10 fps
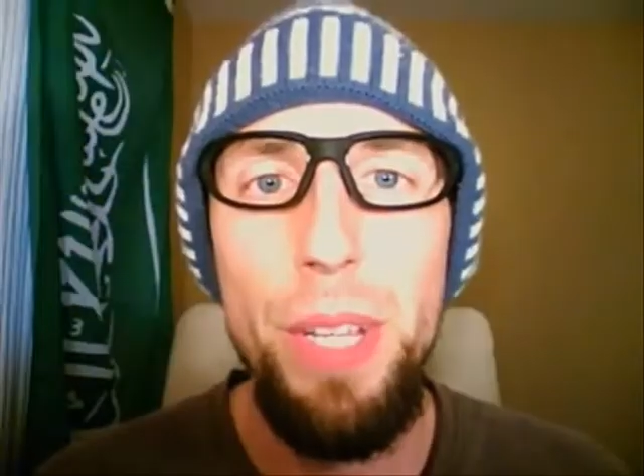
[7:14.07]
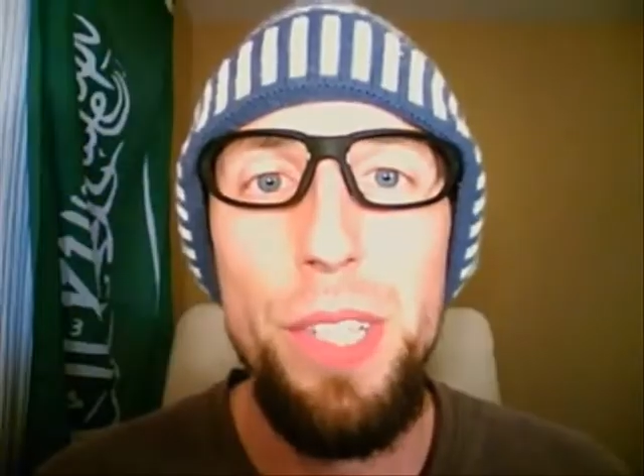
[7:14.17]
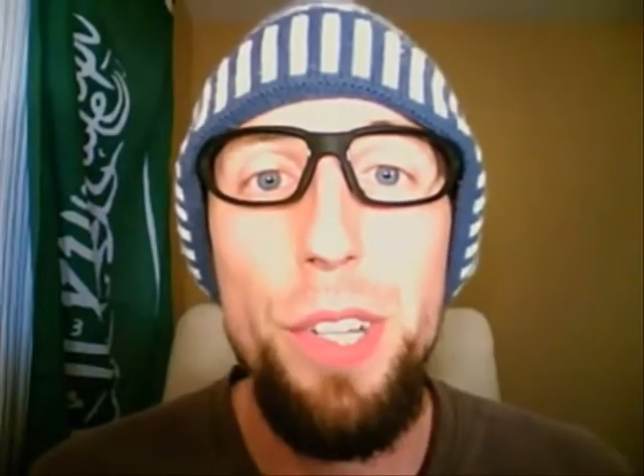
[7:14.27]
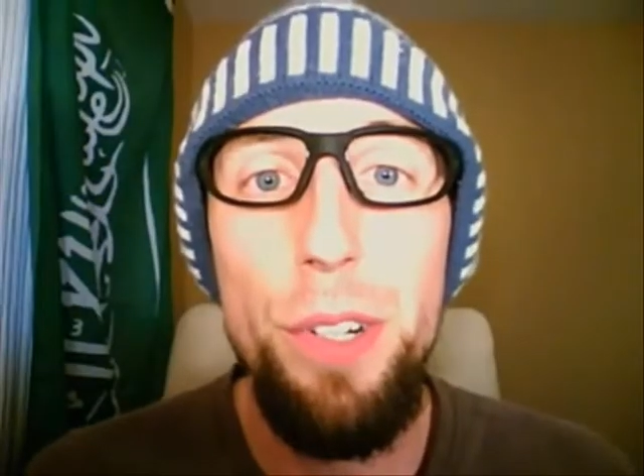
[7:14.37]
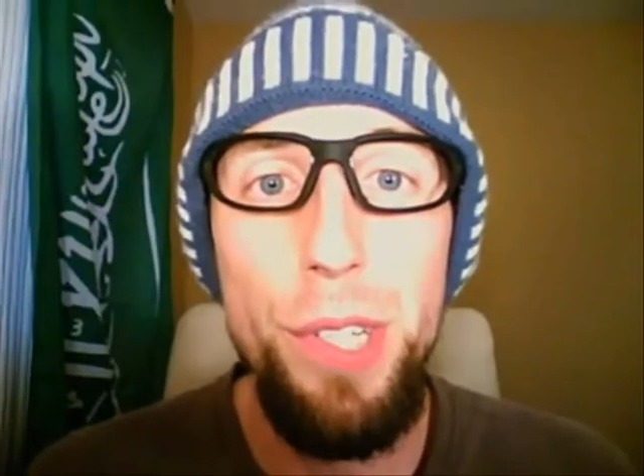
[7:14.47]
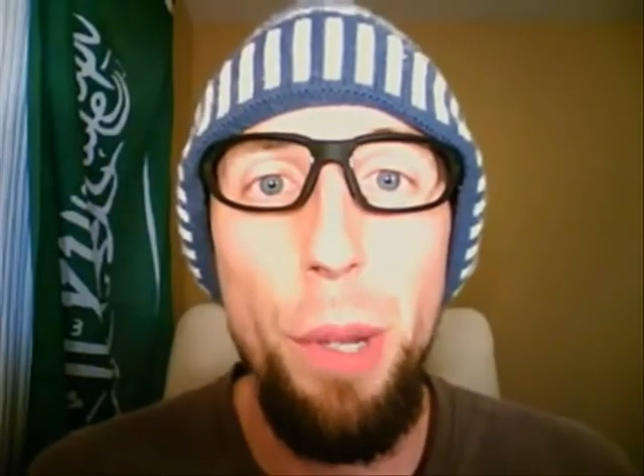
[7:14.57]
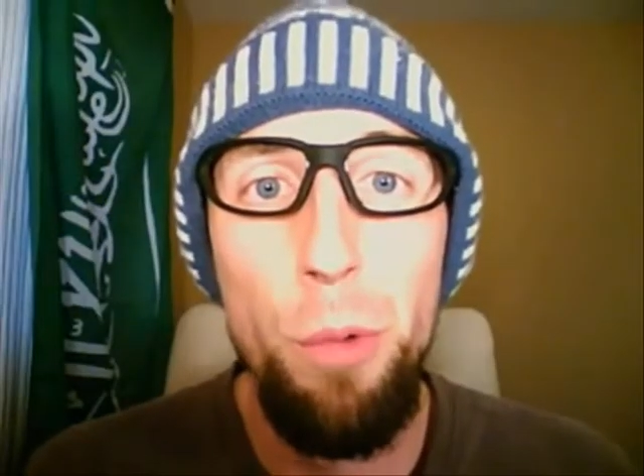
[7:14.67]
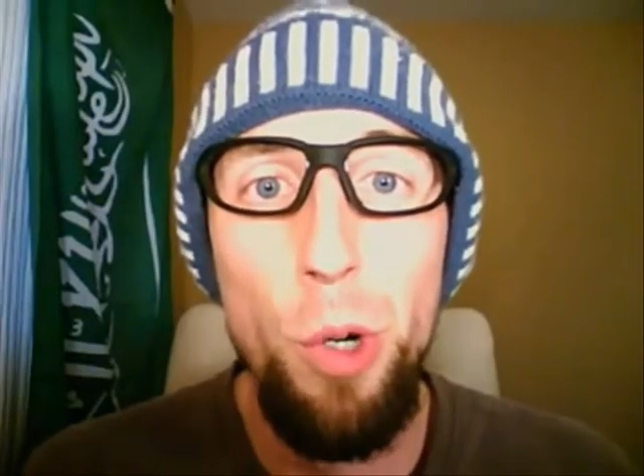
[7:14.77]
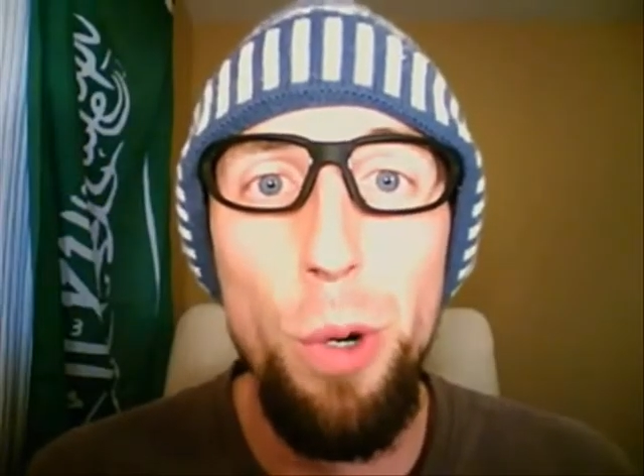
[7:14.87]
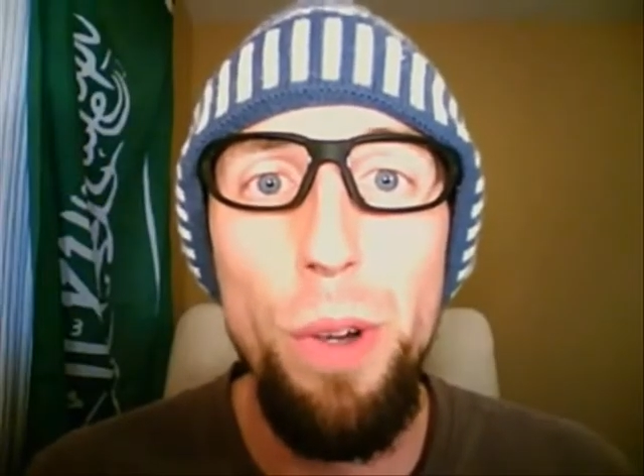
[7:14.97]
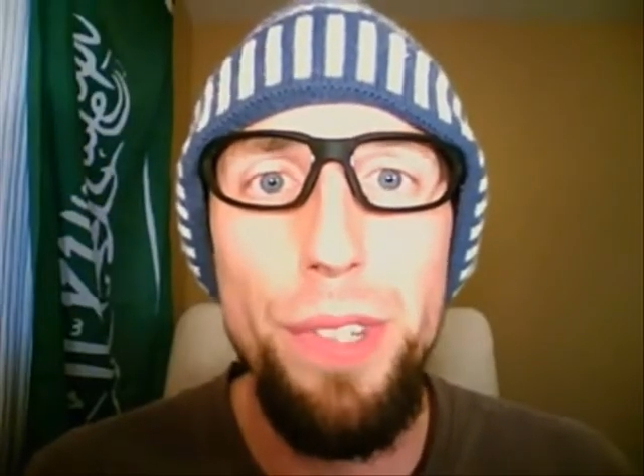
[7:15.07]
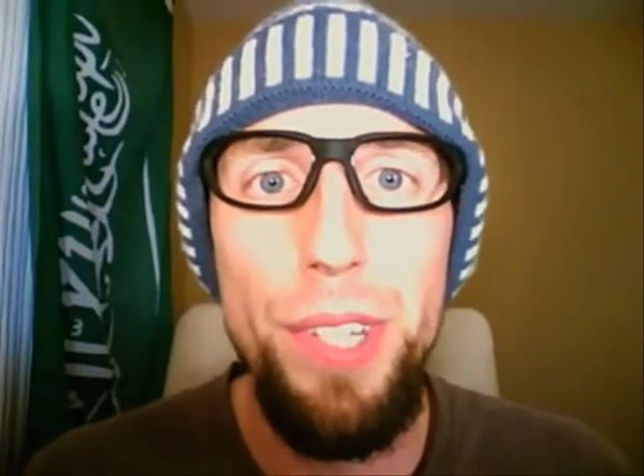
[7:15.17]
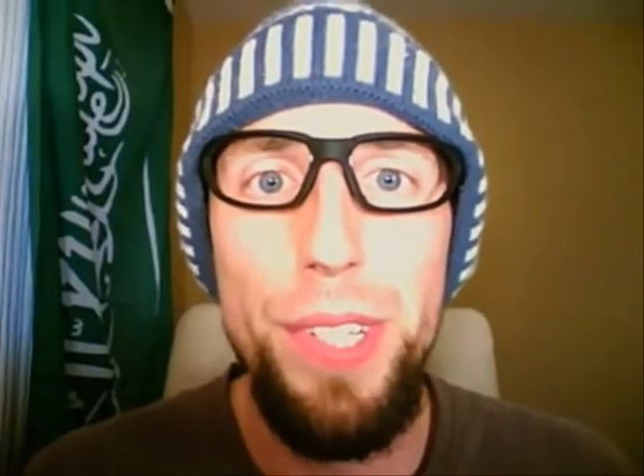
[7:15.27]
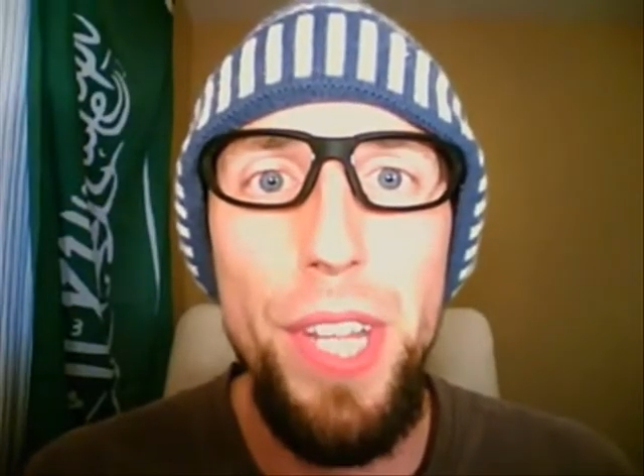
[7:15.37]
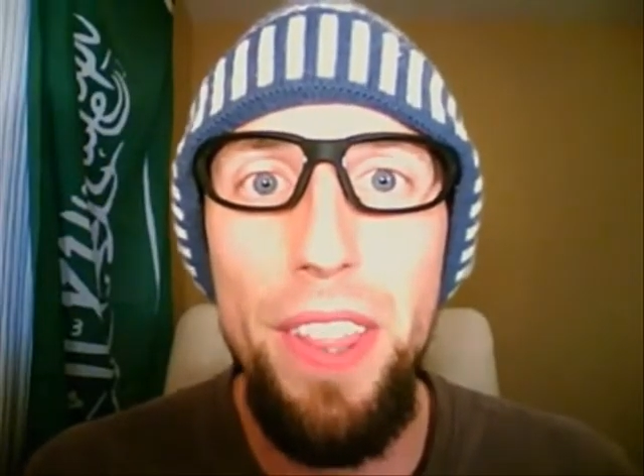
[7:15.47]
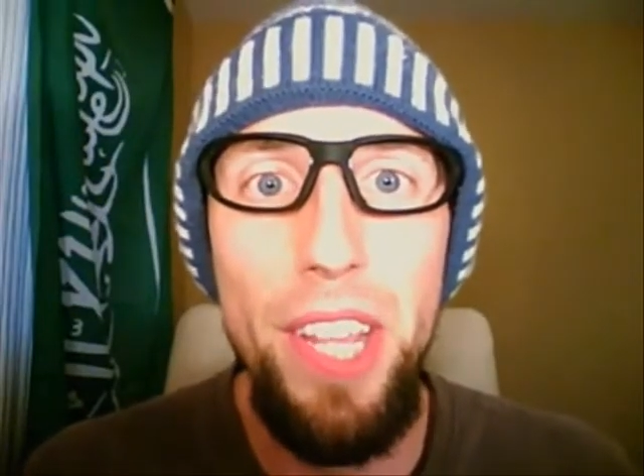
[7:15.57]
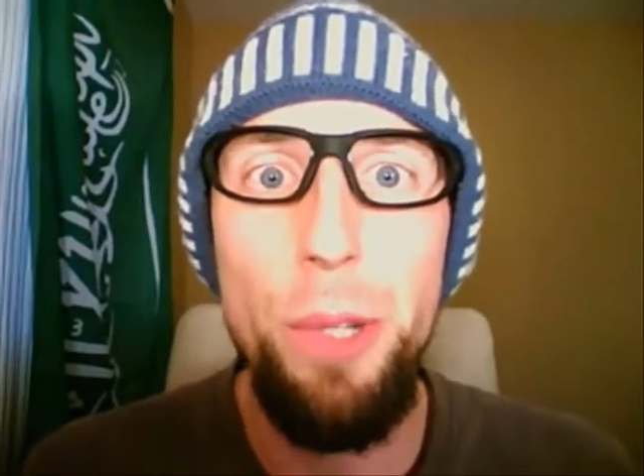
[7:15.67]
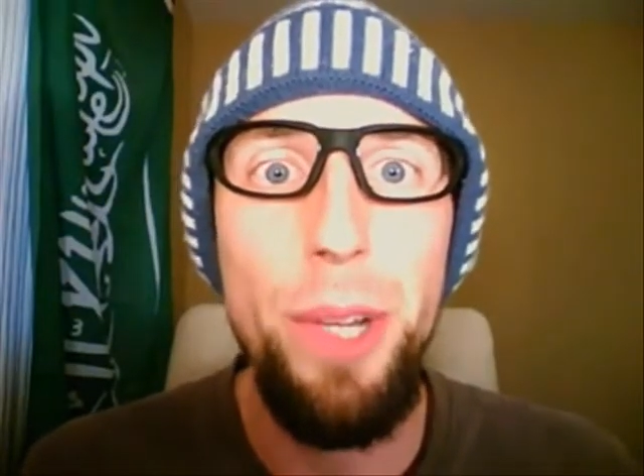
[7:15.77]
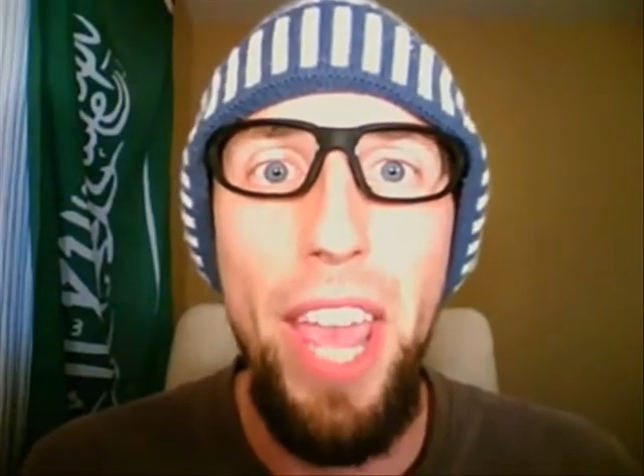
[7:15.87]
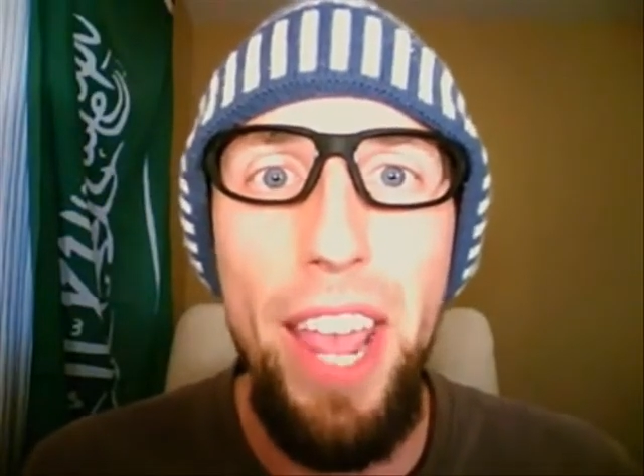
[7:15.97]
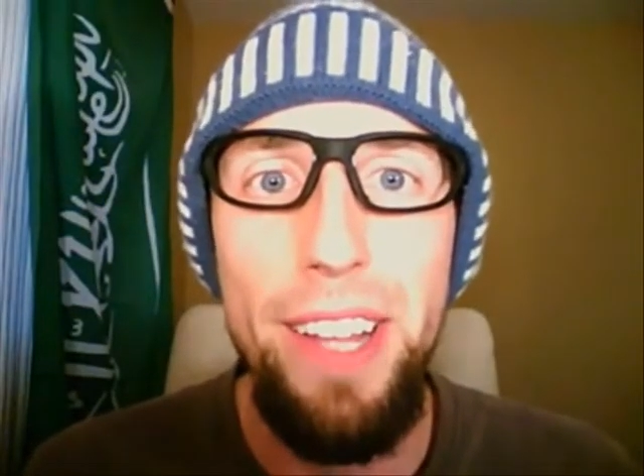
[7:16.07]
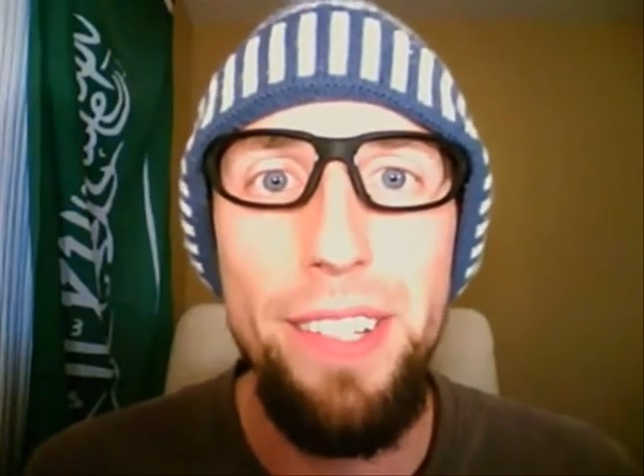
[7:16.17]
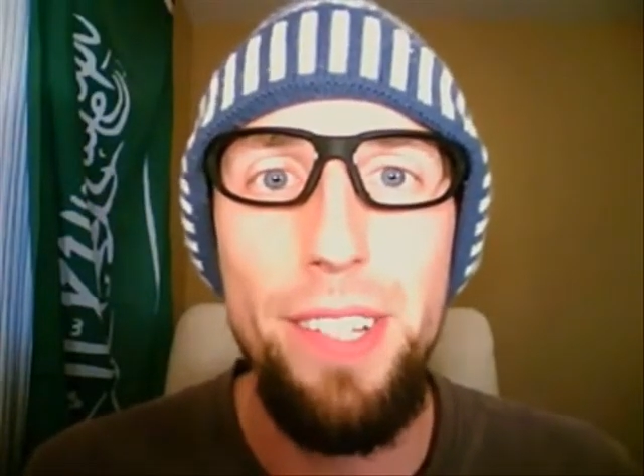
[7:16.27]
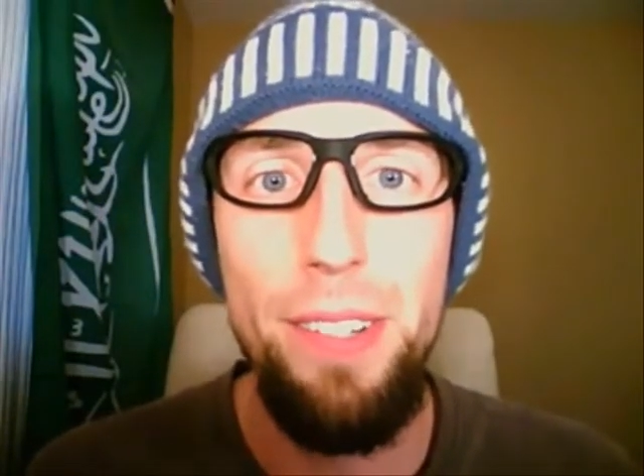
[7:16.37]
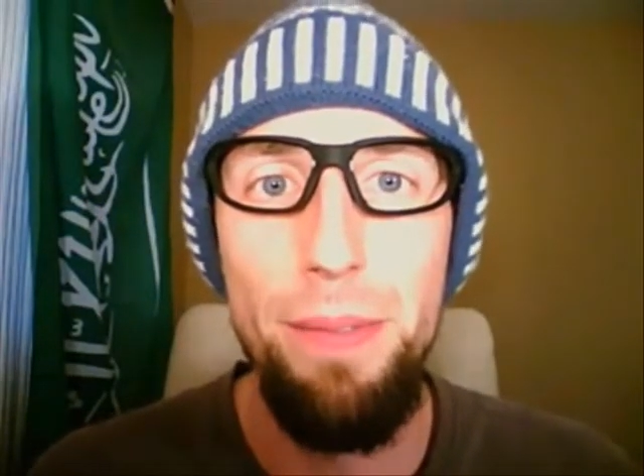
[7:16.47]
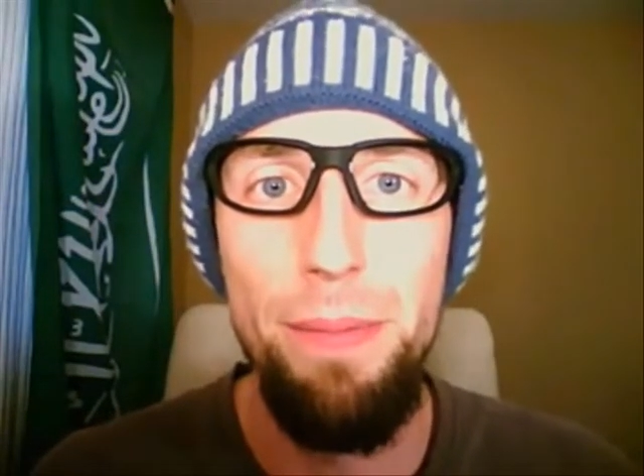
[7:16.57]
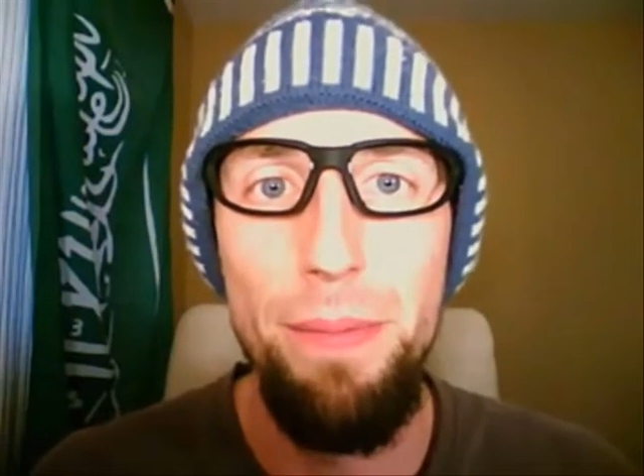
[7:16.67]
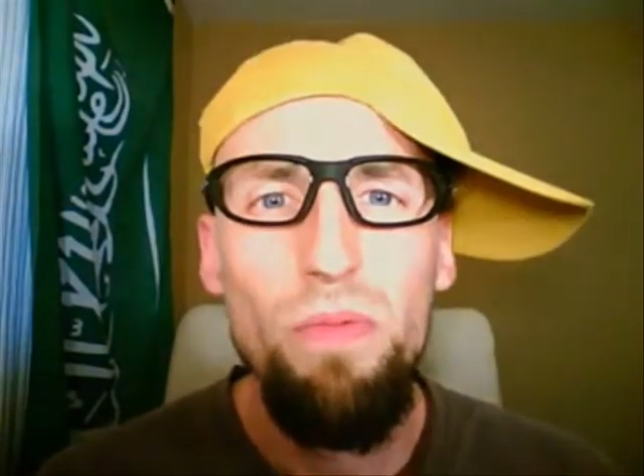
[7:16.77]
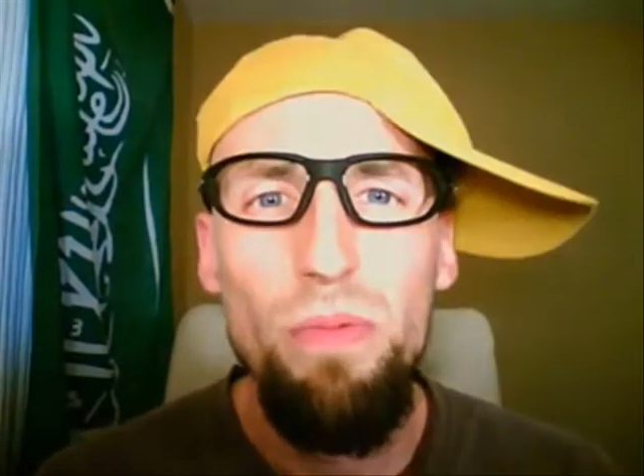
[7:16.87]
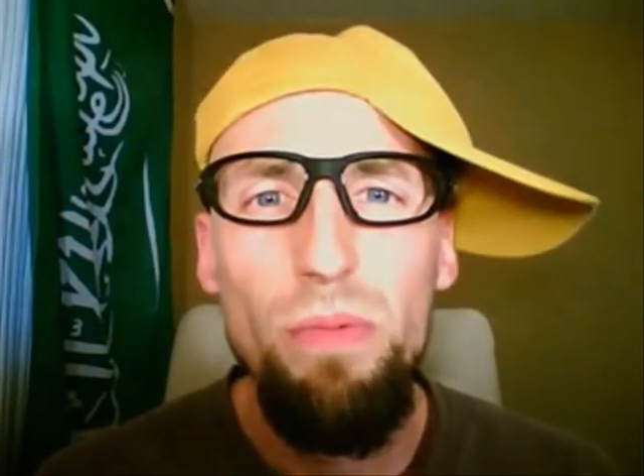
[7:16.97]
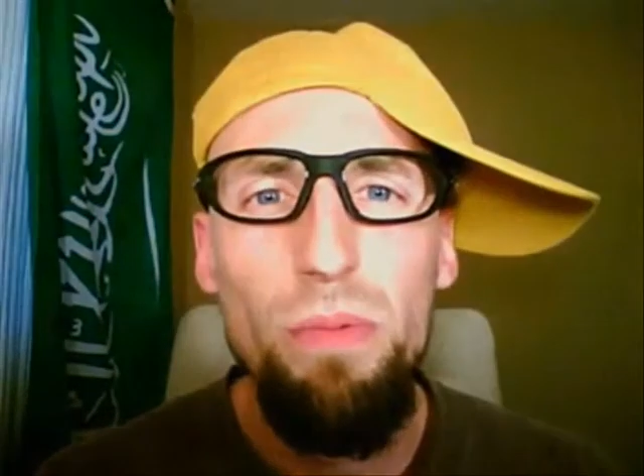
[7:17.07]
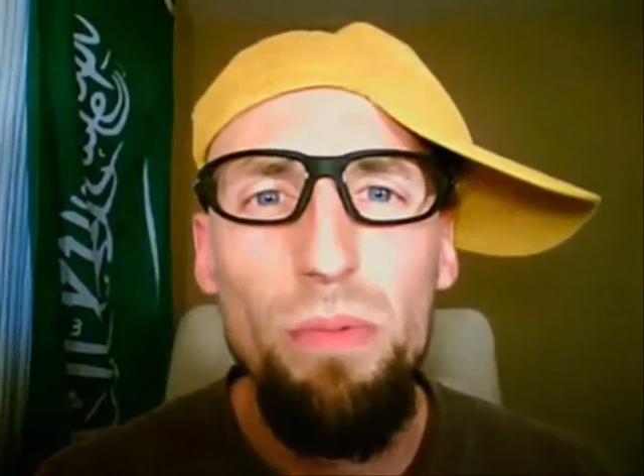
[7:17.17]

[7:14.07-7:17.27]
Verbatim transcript: Is there some rule to say that you can't? No.